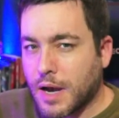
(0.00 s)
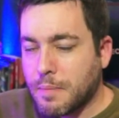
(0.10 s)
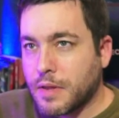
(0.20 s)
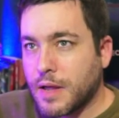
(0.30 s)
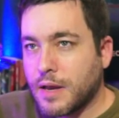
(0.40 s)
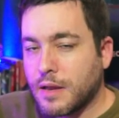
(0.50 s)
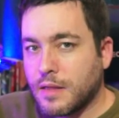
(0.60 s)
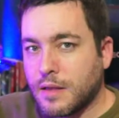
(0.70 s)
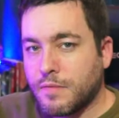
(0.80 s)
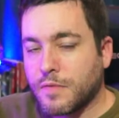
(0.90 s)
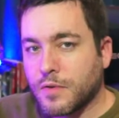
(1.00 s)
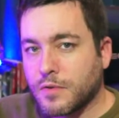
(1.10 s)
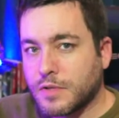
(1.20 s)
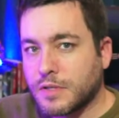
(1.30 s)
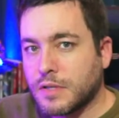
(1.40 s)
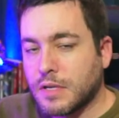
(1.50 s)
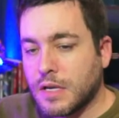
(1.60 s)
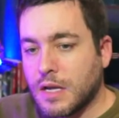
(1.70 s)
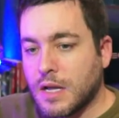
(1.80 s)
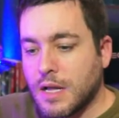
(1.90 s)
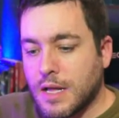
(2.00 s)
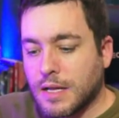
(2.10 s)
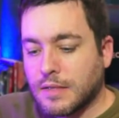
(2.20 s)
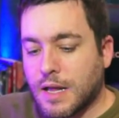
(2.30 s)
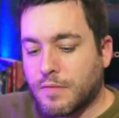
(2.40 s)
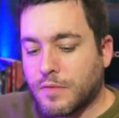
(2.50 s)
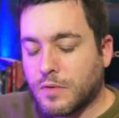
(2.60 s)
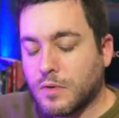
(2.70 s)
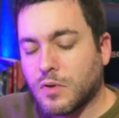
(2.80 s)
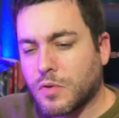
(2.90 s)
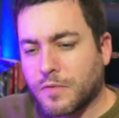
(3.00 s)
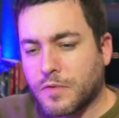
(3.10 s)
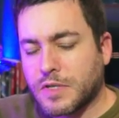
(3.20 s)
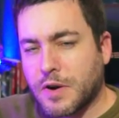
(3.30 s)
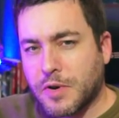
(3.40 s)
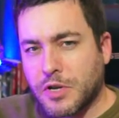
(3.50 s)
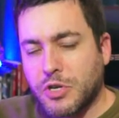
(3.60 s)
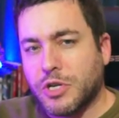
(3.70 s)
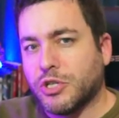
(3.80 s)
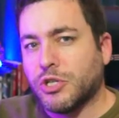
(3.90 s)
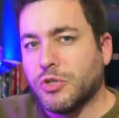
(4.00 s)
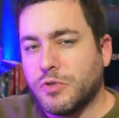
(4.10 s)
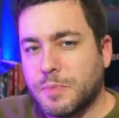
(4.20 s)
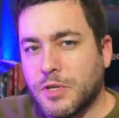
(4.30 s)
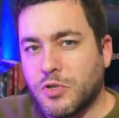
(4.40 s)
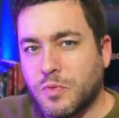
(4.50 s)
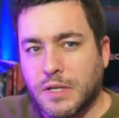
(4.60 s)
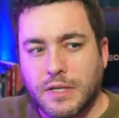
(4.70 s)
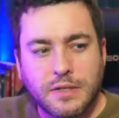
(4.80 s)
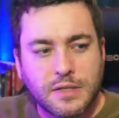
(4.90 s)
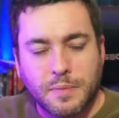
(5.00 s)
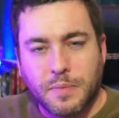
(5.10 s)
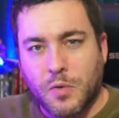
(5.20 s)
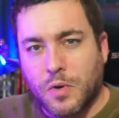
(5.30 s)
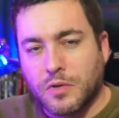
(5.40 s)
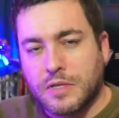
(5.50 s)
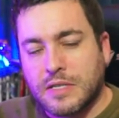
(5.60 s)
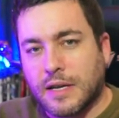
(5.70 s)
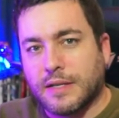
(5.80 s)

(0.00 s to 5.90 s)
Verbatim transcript: I played the first level or the first area you can choose between something where it looks like